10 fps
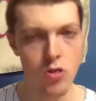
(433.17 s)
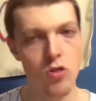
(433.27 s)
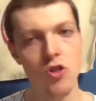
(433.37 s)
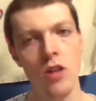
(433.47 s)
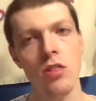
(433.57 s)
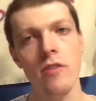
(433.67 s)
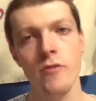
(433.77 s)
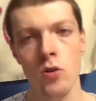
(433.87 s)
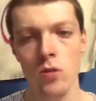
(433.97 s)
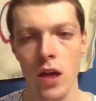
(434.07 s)
Justin
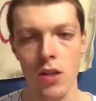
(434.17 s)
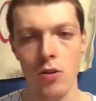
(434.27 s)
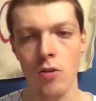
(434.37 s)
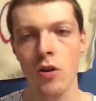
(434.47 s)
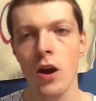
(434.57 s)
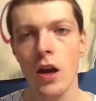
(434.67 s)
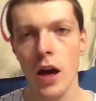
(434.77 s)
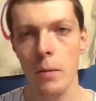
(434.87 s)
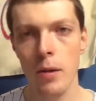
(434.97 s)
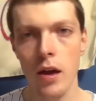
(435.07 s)
Verlander
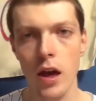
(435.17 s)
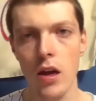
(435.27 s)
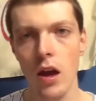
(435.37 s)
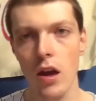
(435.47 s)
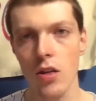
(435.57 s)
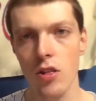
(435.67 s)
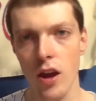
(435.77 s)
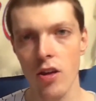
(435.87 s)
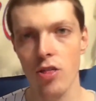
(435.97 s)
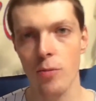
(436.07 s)

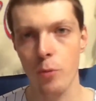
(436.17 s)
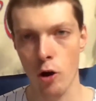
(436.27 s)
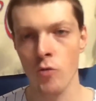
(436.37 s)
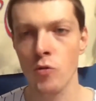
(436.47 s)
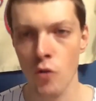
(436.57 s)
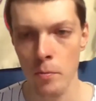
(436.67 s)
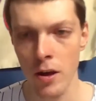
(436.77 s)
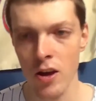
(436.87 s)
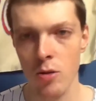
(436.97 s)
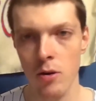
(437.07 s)
is the perfect
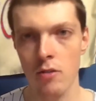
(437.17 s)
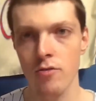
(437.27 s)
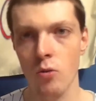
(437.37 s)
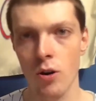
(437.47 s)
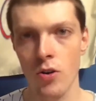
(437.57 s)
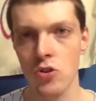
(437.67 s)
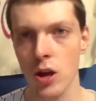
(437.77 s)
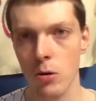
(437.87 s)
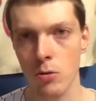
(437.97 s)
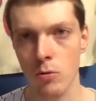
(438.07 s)
replacement for
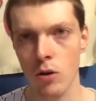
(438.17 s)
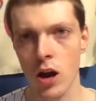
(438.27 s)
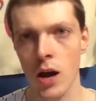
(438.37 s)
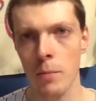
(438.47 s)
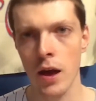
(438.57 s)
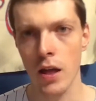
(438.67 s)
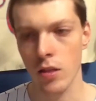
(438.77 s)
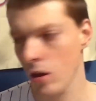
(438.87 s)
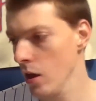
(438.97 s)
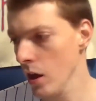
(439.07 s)
Jacob deGrom,
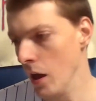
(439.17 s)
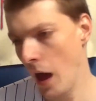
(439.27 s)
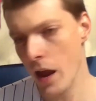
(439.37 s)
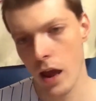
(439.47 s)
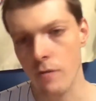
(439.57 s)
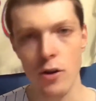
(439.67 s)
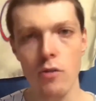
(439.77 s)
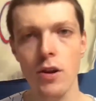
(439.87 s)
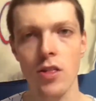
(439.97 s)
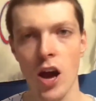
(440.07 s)
and if you
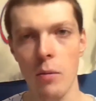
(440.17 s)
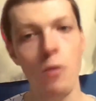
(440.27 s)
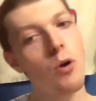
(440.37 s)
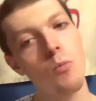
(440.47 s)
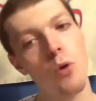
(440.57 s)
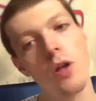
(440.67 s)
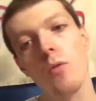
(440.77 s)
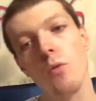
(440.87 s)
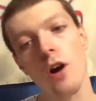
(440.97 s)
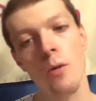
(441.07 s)
were to tell me
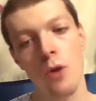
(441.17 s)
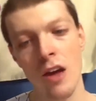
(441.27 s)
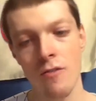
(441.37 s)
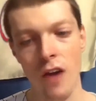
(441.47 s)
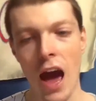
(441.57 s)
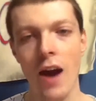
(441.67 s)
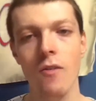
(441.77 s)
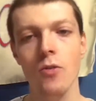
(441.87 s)
if I